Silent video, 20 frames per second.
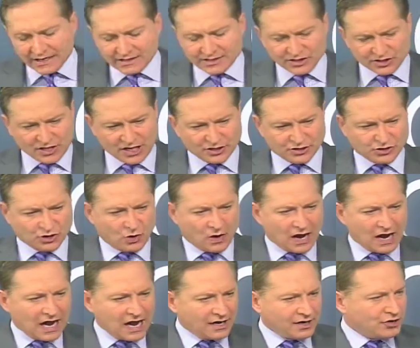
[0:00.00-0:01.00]
a sense, though,
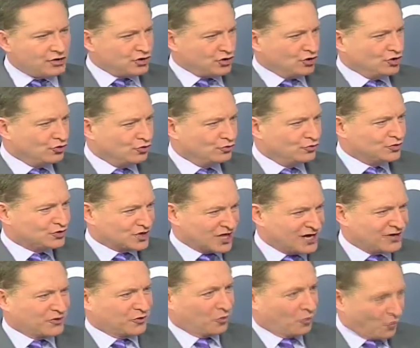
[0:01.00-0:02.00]
how did you,
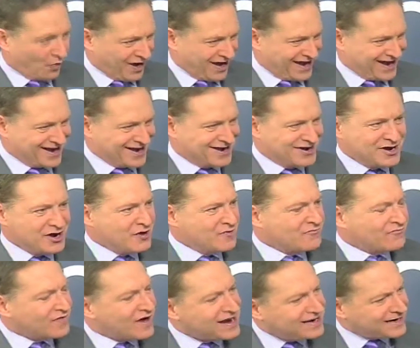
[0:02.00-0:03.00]
Senator Nguyen,
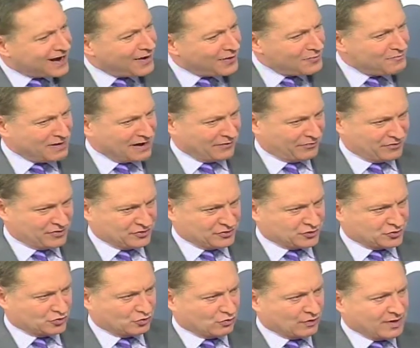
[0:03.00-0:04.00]
find out about this
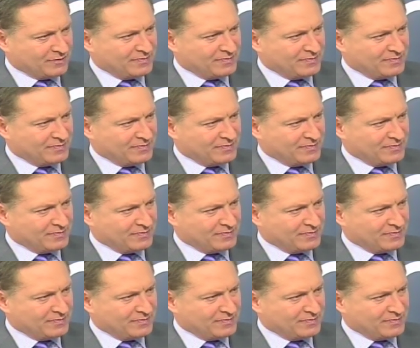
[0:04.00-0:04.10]
story?